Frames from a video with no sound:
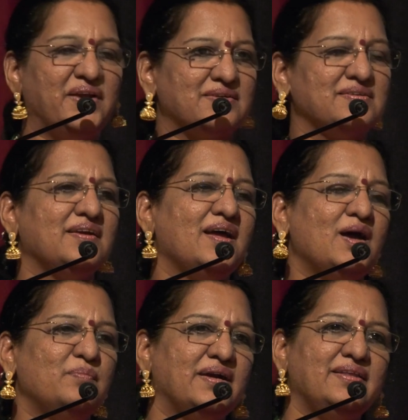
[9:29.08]
bit.
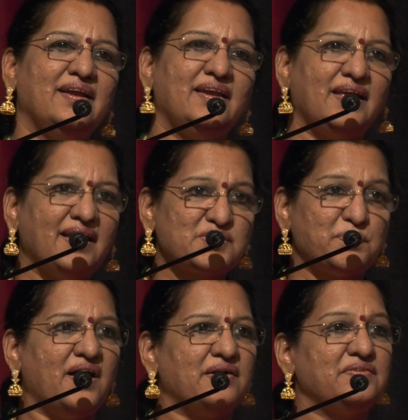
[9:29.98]
But then as
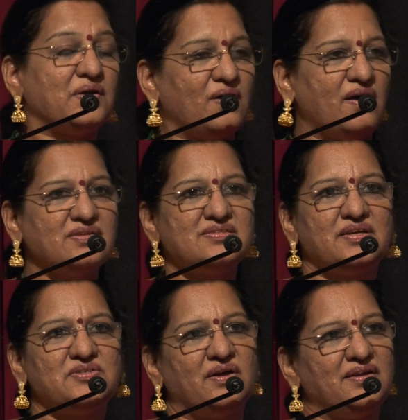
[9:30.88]
part of the
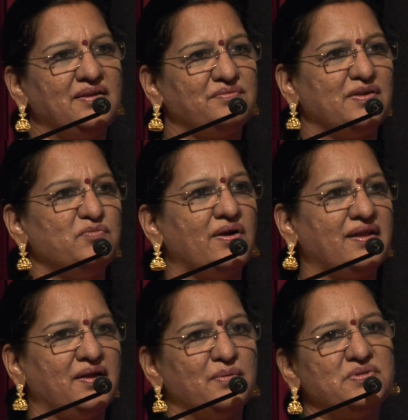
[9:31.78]
concert genre, from what
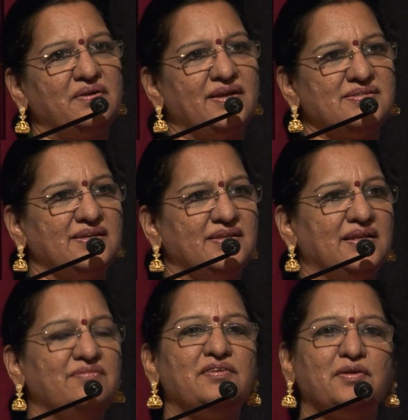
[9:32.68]
I observed, I see that
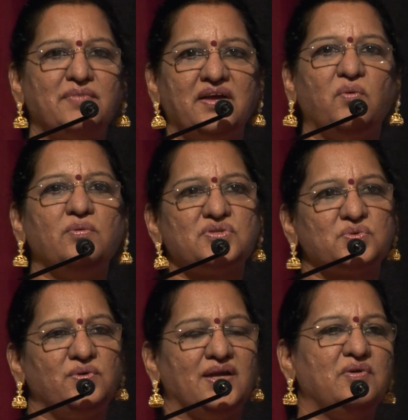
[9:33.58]
even from my own
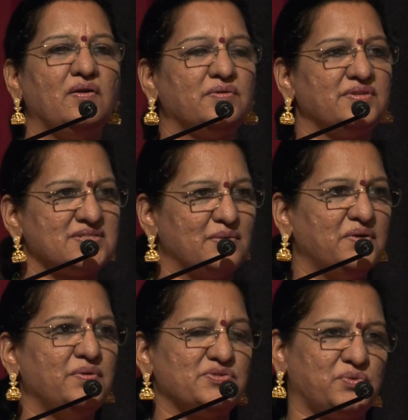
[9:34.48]
school, I belong to the
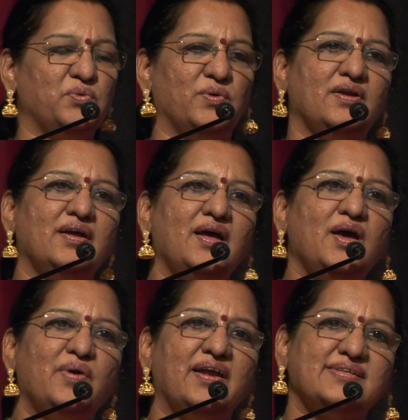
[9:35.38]
Semmangudi school,
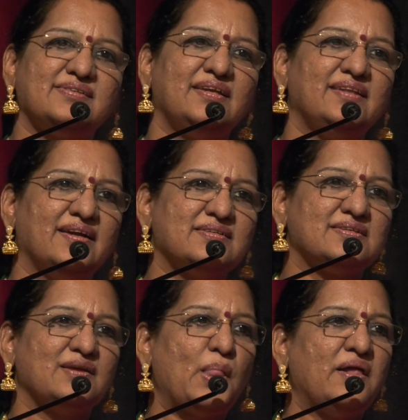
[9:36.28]
where I see
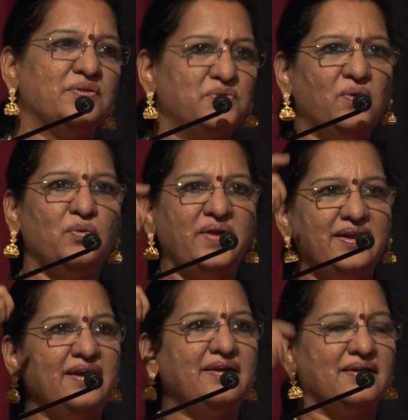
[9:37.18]
that though we
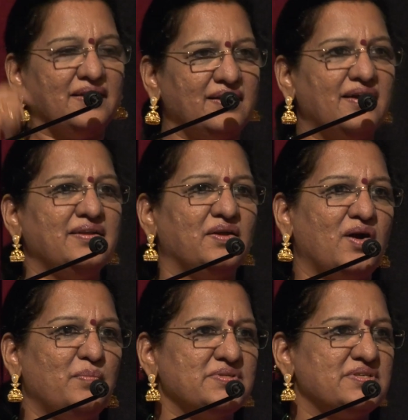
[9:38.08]
did learn the
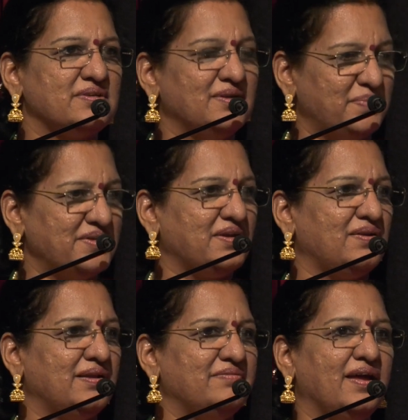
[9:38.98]
composition in a
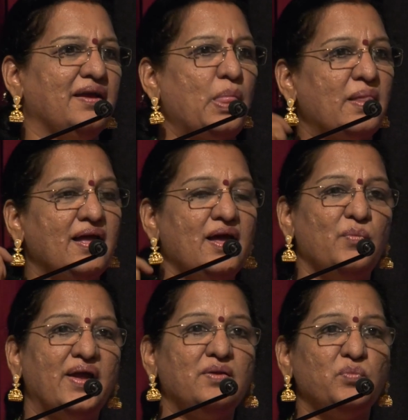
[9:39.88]
particular way,
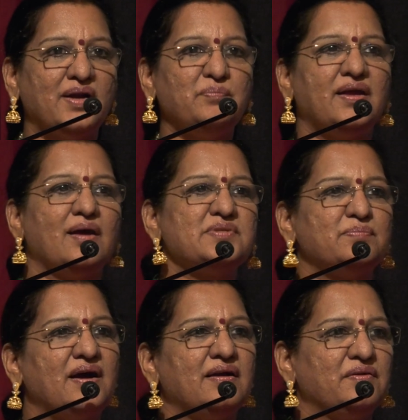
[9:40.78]
when one becomes a
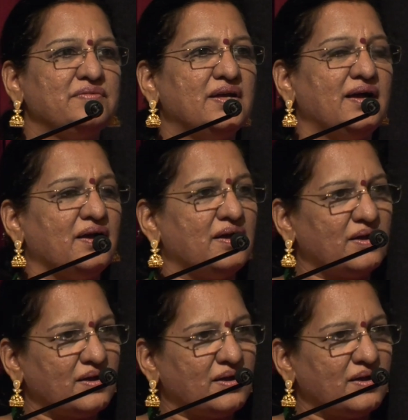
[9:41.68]
part of the